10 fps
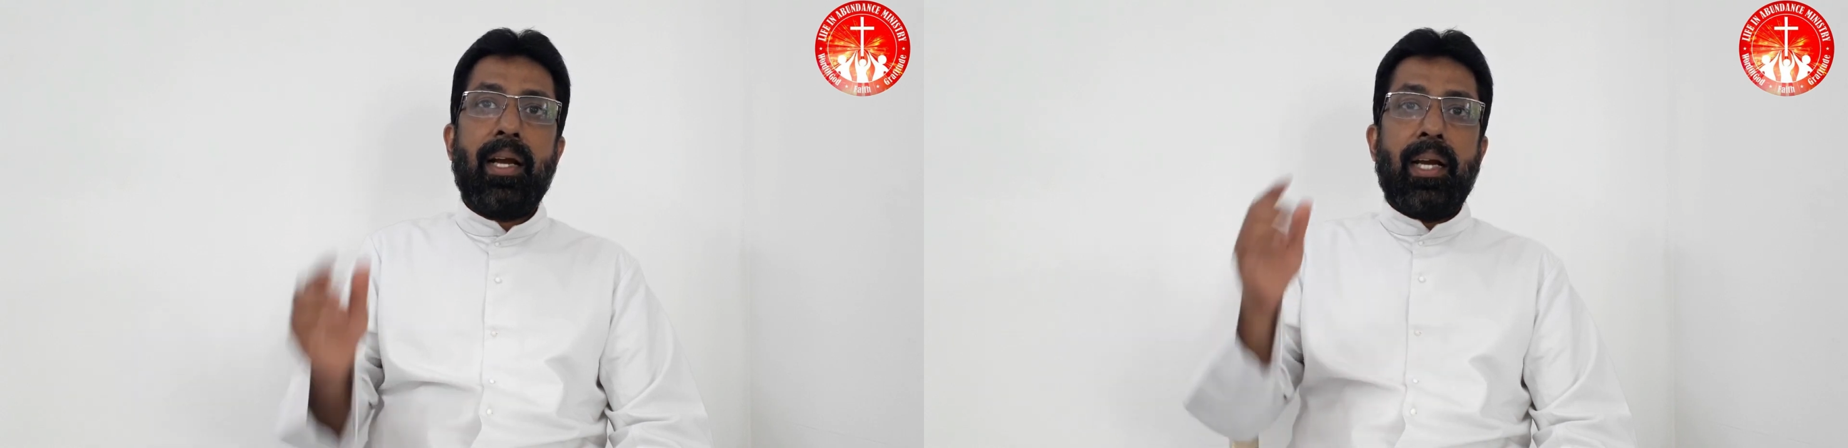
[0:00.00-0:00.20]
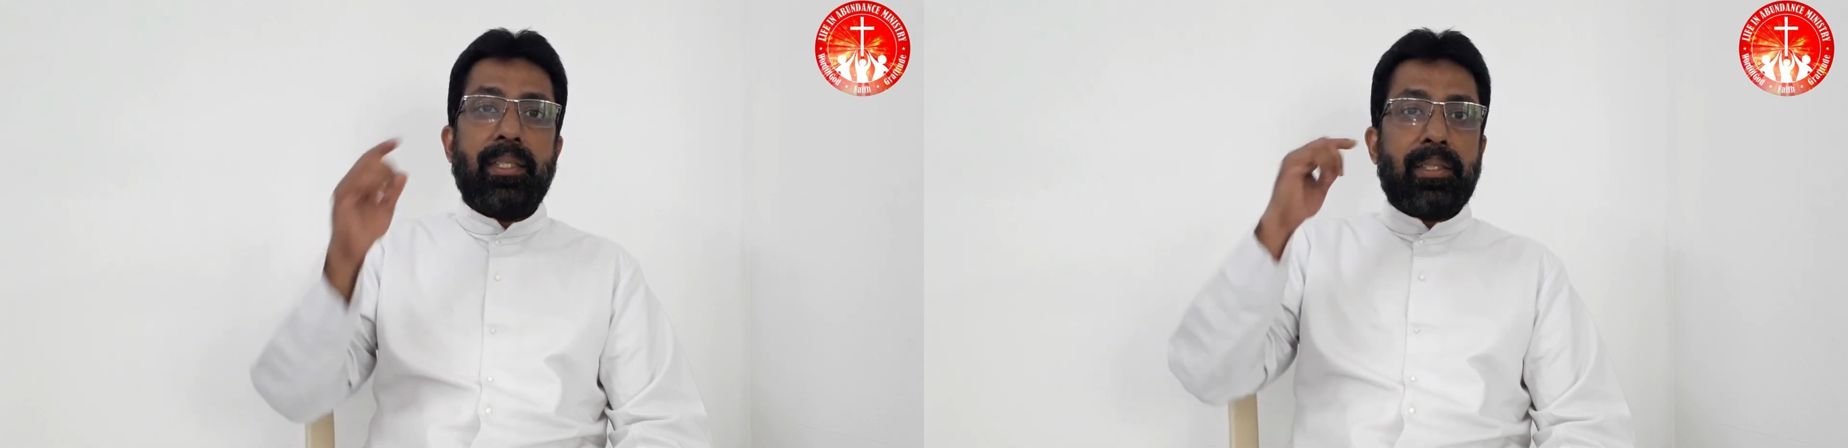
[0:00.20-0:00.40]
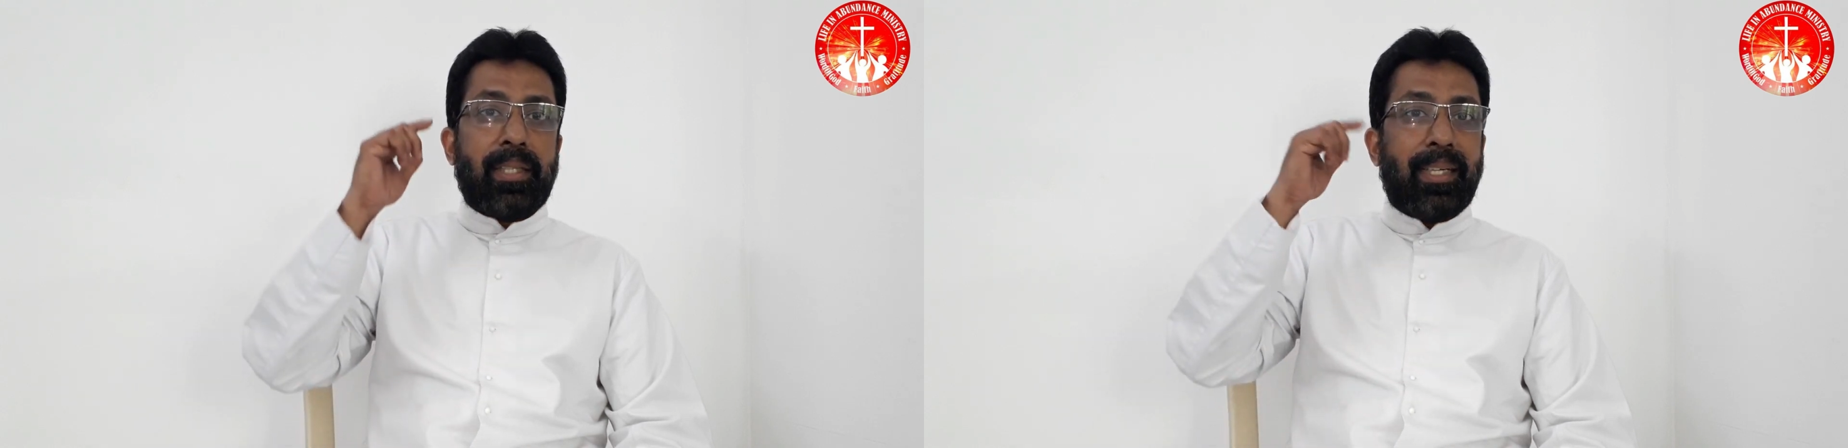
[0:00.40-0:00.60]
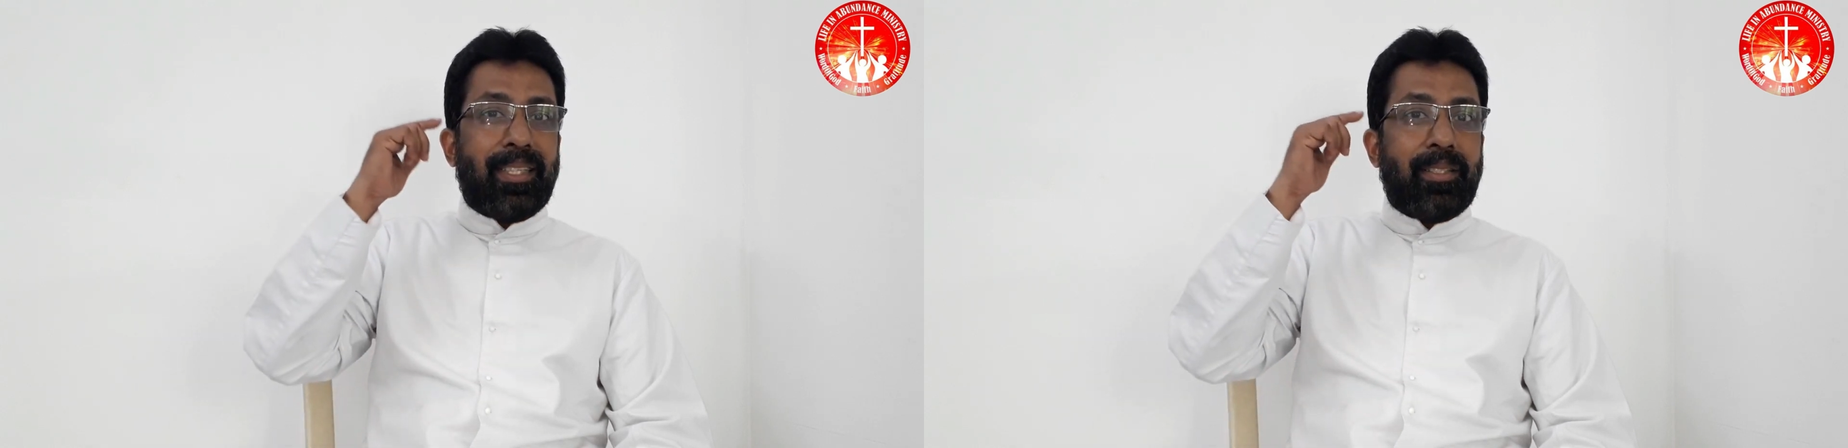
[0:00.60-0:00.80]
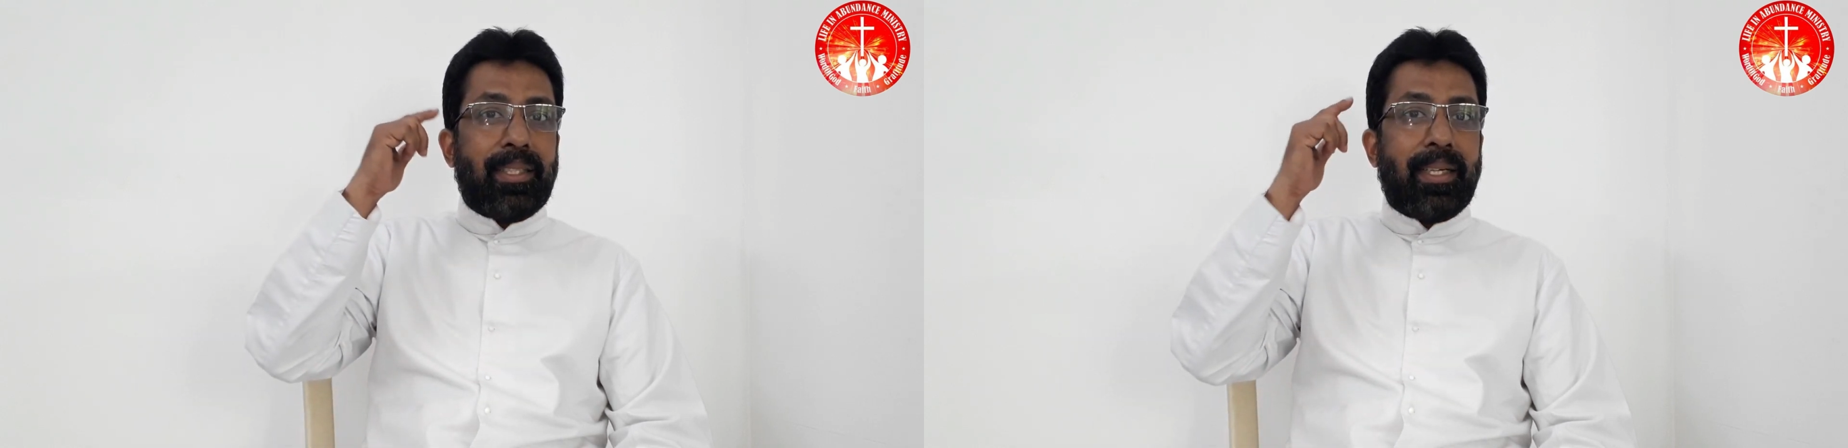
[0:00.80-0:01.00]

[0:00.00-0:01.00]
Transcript: I started to